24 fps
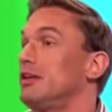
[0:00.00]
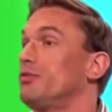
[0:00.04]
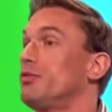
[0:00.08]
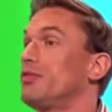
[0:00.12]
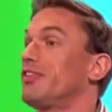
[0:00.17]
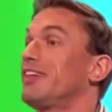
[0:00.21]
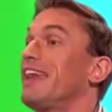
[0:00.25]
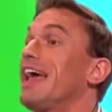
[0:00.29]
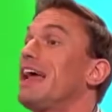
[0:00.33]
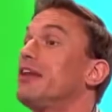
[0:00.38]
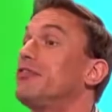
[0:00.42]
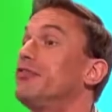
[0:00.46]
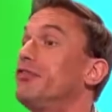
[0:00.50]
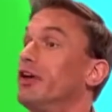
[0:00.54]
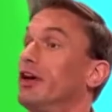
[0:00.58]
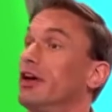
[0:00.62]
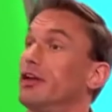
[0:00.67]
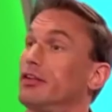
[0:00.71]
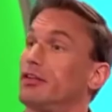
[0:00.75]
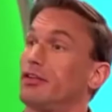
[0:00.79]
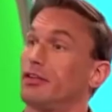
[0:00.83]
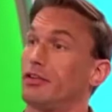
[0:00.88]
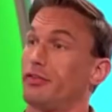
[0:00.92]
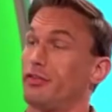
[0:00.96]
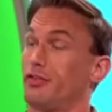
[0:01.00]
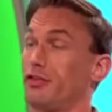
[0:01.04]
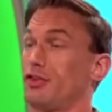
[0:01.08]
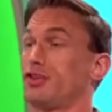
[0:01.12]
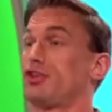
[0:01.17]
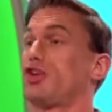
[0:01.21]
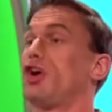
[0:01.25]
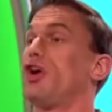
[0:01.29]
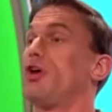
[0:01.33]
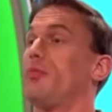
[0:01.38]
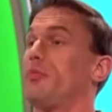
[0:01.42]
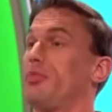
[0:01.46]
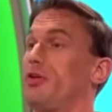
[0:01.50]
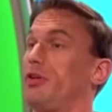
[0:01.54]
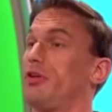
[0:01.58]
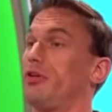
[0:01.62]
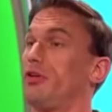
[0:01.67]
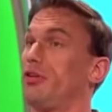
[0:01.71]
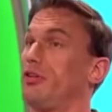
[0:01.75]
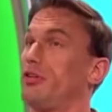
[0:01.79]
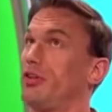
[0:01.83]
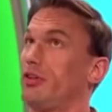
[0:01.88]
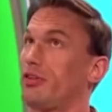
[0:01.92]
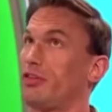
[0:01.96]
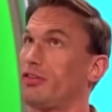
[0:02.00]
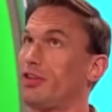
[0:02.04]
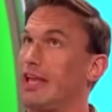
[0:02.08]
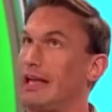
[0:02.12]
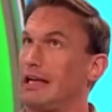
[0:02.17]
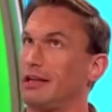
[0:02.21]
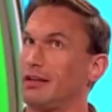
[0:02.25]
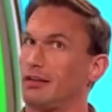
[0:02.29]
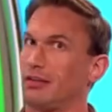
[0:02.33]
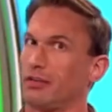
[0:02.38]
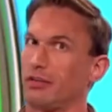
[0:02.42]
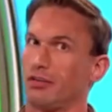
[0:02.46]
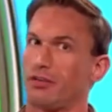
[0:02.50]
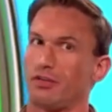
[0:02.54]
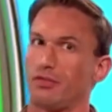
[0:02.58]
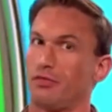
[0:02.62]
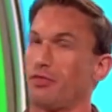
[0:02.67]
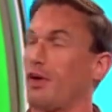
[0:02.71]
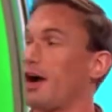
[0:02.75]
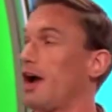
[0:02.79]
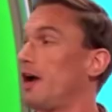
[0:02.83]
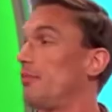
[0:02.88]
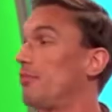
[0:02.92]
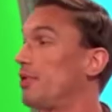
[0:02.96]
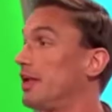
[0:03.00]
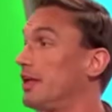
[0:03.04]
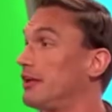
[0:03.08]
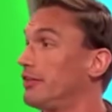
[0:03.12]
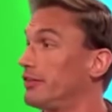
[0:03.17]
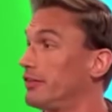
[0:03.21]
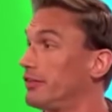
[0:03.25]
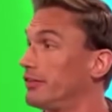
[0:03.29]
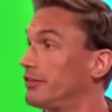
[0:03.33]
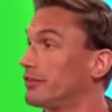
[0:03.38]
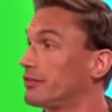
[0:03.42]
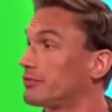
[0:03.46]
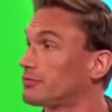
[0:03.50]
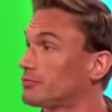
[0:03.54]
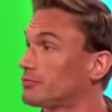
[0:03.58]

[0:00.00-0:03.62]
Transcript: was an advert for a shop that sells fireplaces.